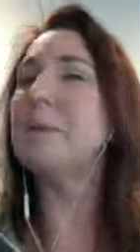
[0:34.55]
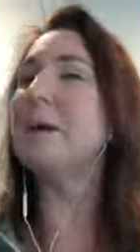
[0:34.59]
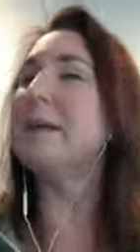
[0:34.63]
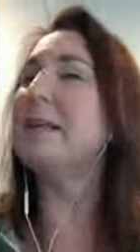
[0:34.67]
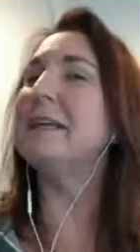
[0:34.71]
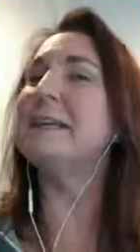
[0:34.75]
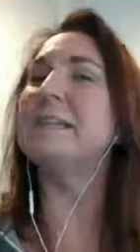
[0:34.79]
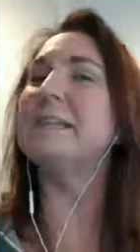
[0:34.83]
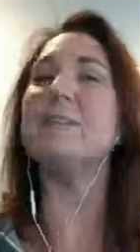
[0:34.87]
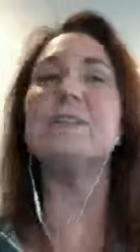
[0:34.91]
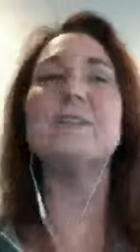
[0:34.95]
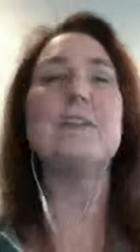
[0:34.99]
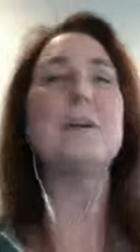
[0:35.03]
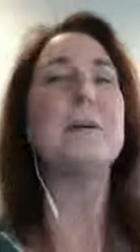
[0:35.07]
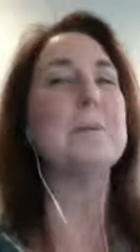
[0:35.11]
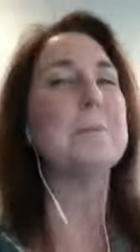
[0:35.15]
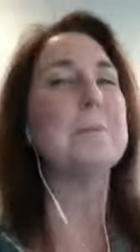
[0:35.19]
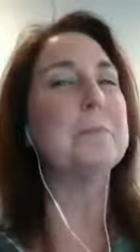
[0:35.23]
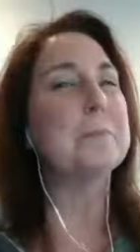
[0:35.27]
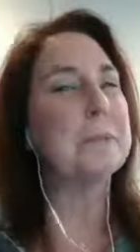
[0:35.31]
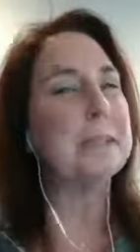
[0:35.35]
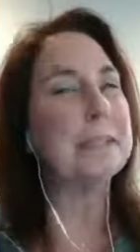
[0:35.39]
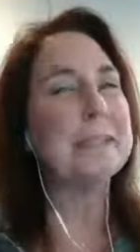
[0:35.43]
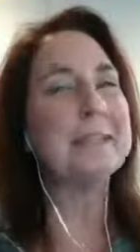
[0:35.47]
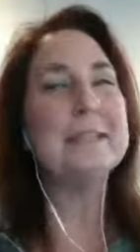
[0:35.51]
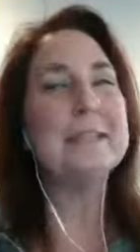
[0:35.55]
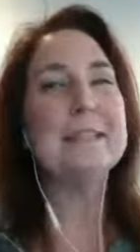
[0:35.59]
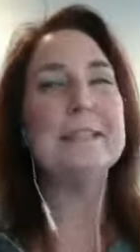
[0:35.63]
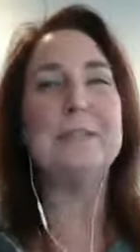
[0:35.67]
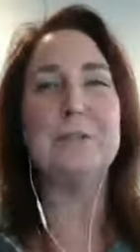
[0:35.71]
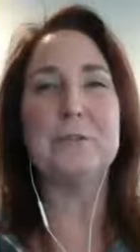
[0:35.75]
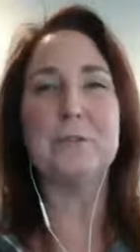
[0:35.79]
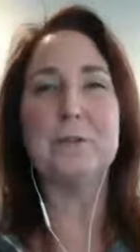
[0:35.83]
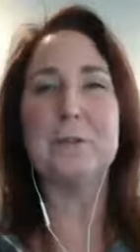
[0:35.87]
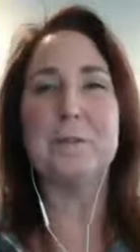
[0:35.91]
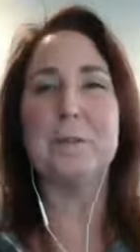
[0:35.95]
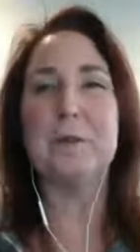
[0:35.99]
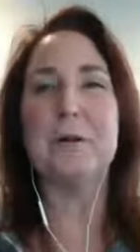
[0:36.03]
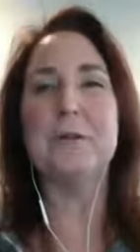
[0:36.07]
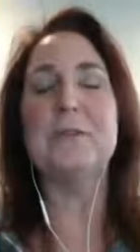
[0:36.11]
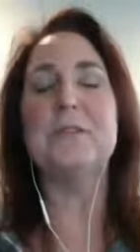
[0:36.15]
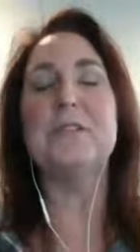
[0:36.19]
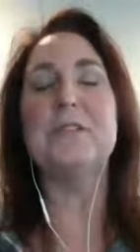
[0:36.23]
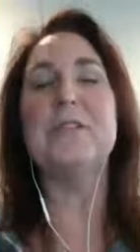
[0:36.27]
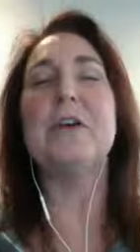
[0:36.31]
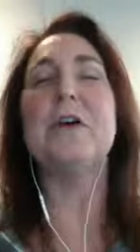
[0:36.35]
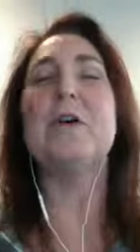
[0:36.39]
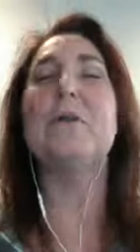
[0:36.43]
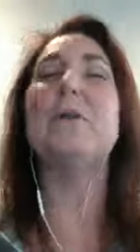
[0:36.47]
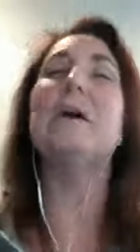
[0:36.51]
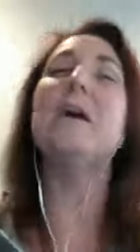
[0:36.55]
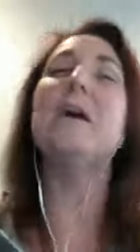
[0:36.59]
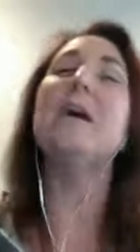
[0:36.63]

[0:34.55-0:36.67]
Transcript: but it's completely doable. So